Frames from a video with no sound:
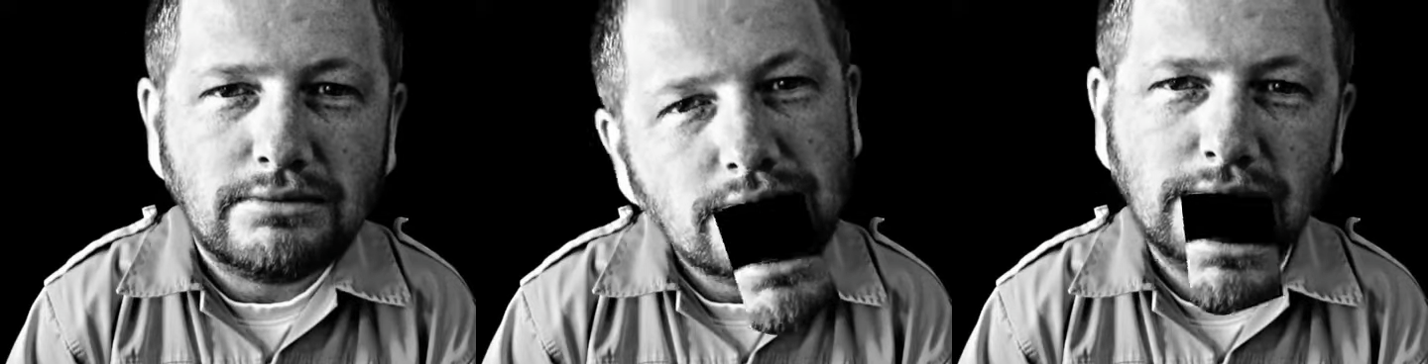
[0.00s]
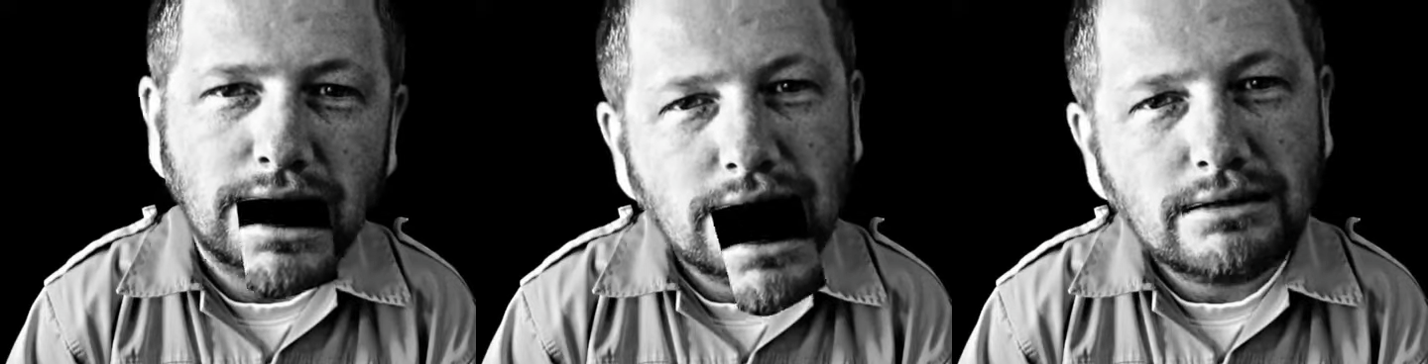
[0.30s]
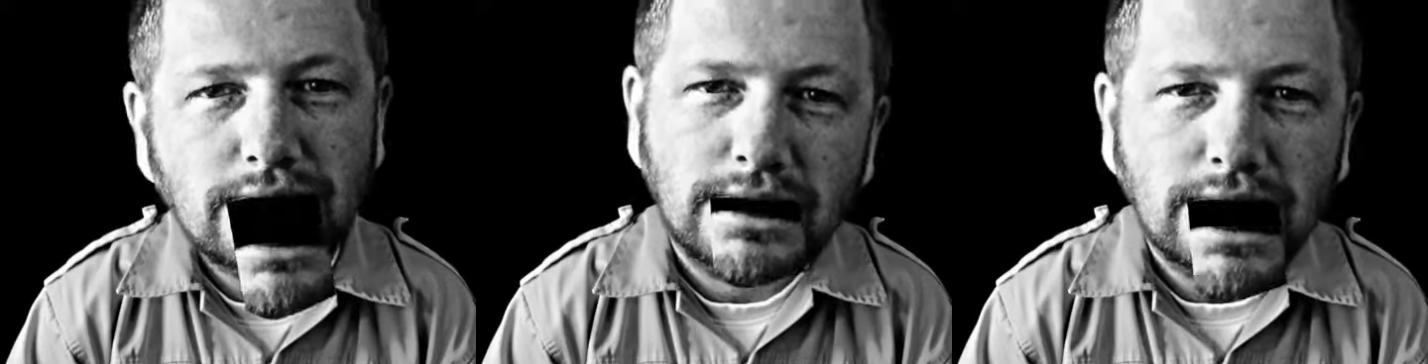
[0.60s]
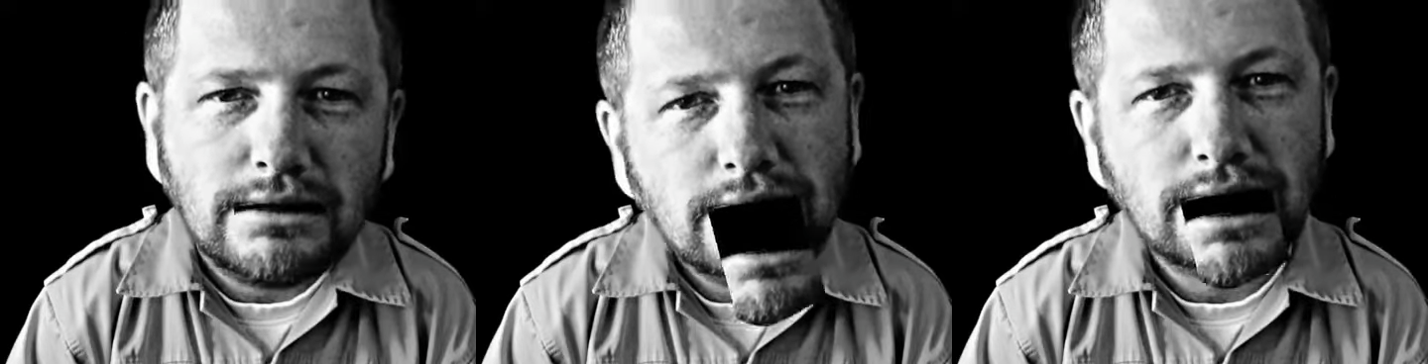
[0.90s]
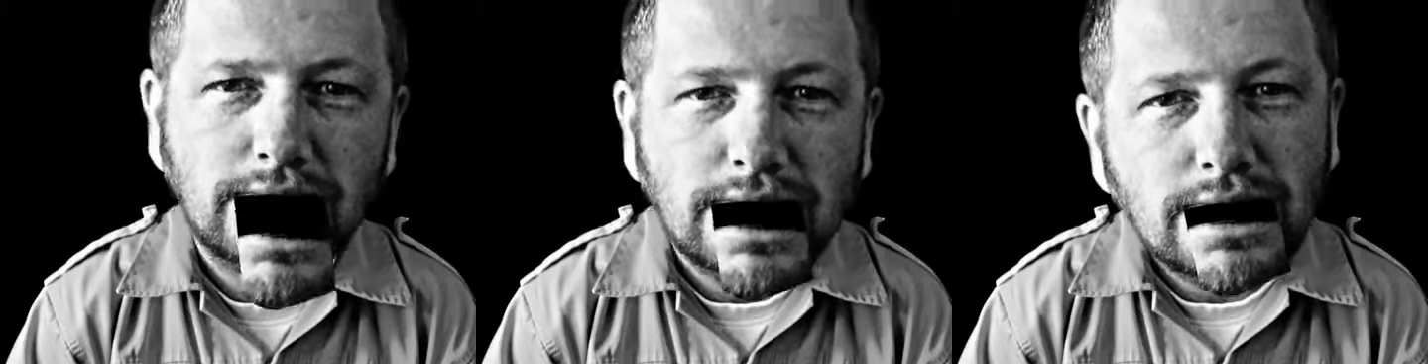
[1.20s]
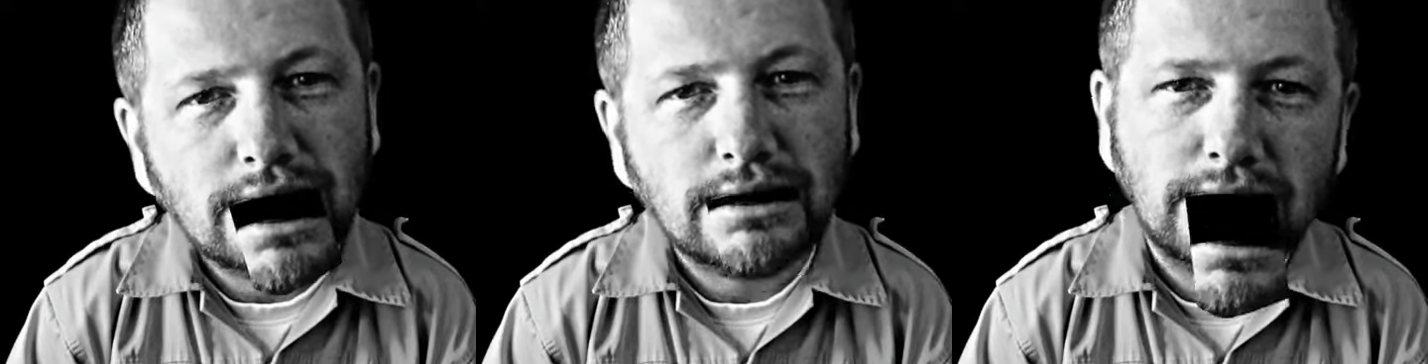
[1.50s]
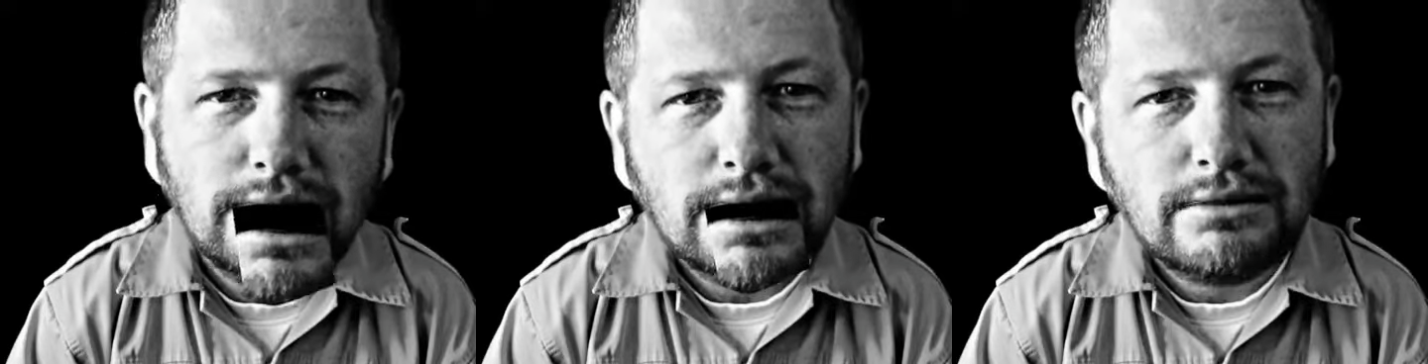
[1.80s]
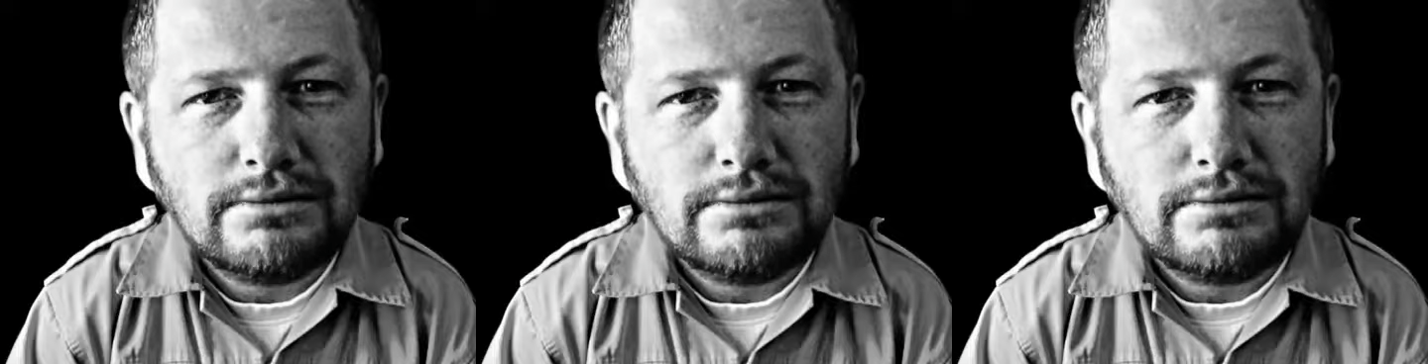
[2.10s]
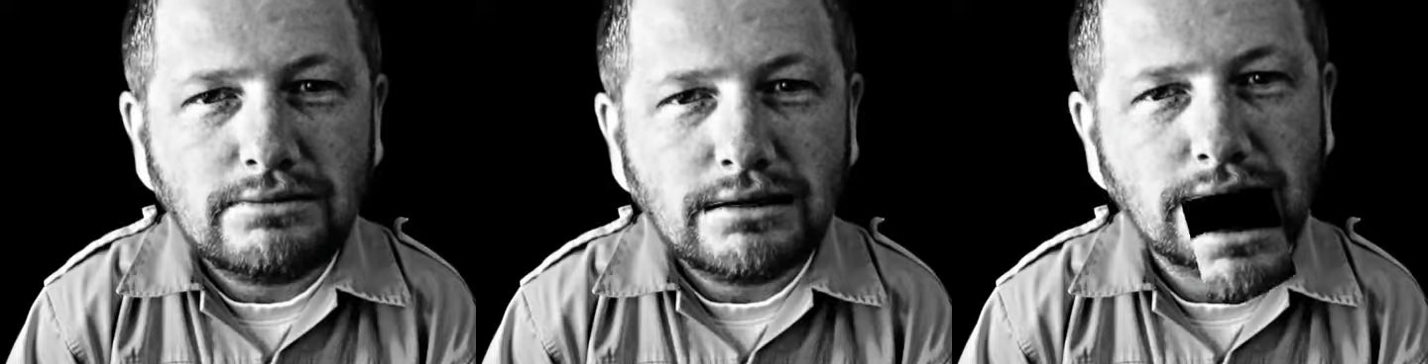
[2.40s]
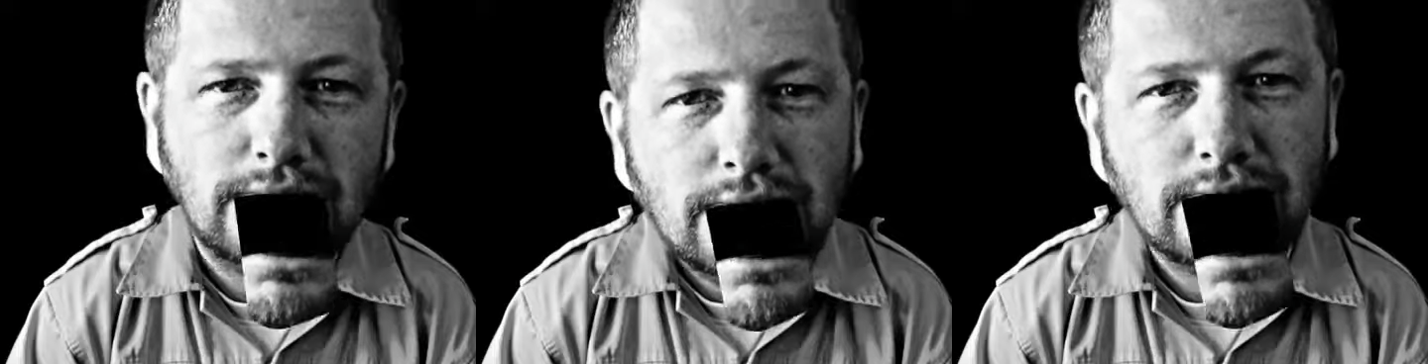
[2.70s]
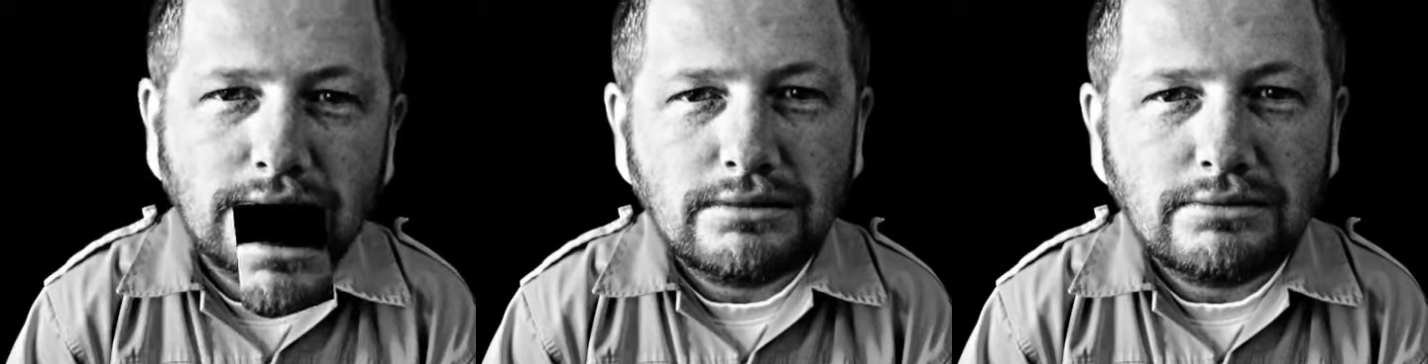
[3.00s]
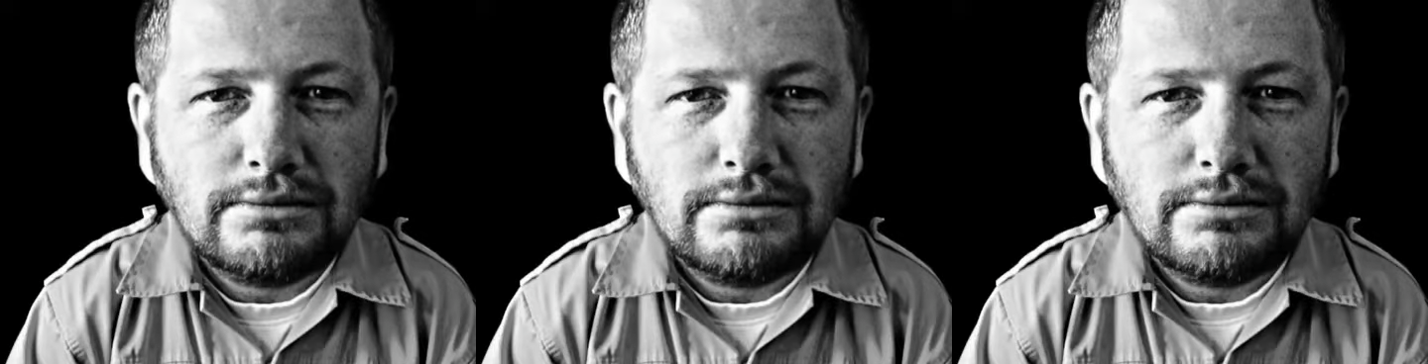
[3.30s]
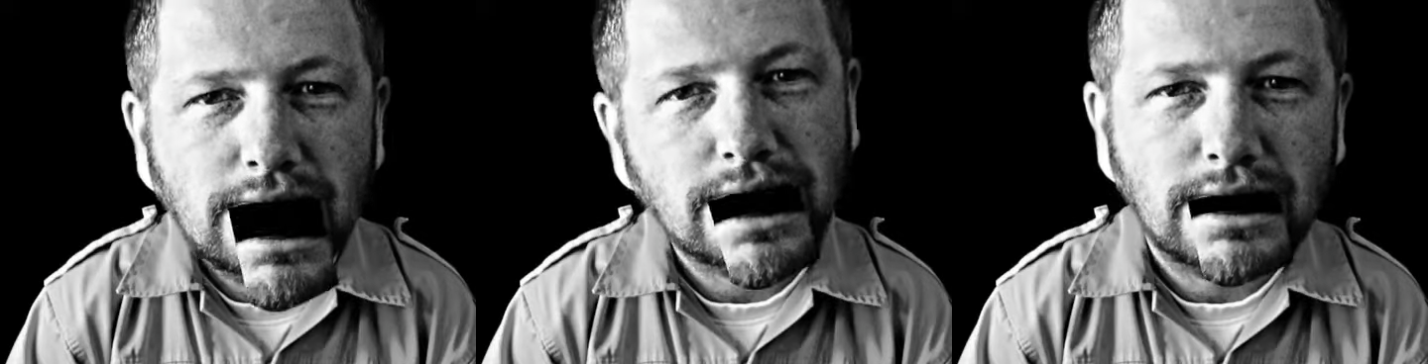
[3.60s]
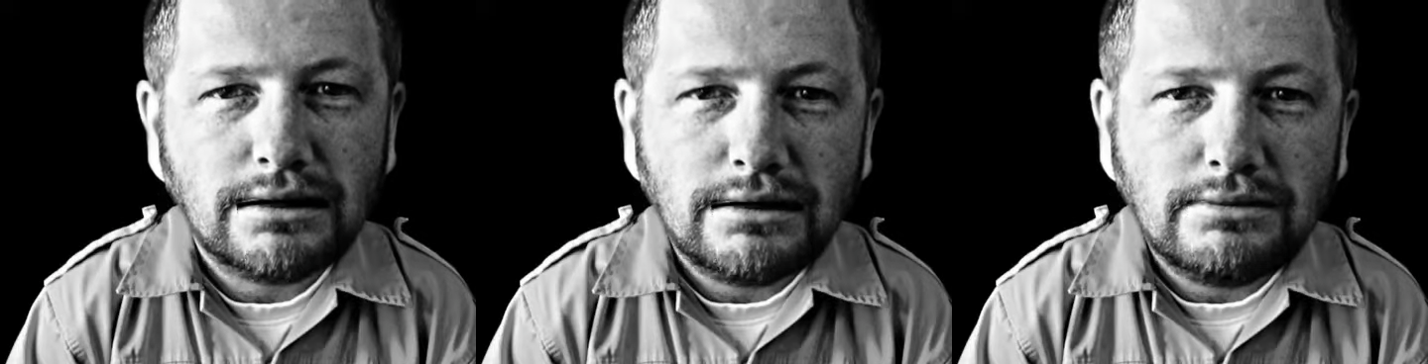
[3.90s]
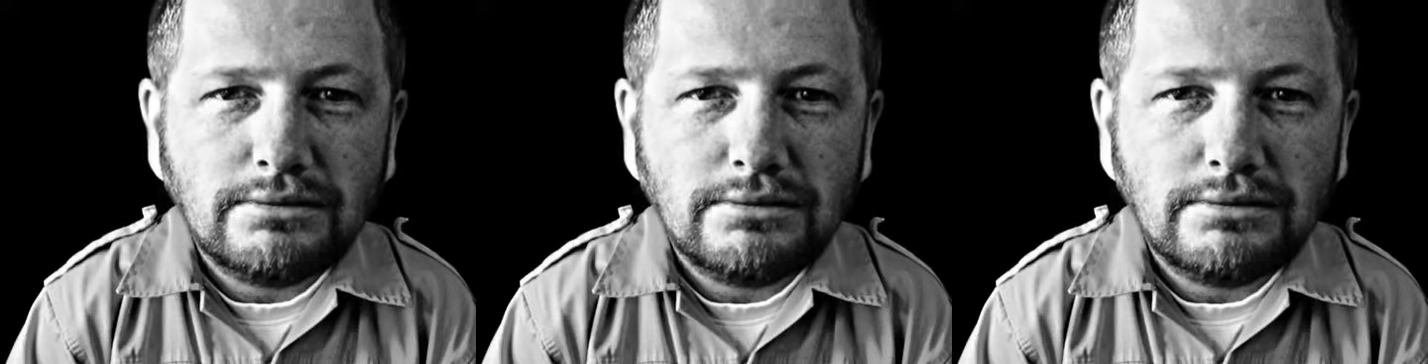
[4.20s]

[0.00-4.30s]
Buy me a cake if you're really my friend. Over and out. Beanz.